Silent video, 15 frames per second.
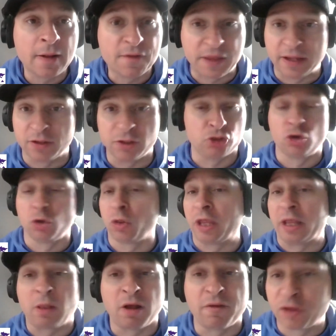They
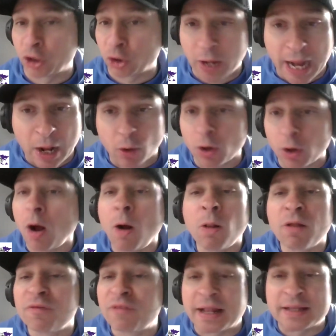love the crowd,
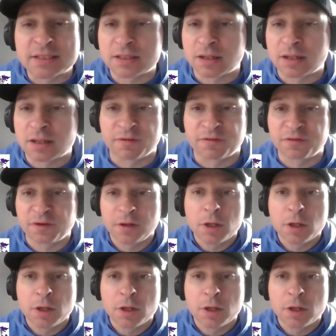all of that stuff.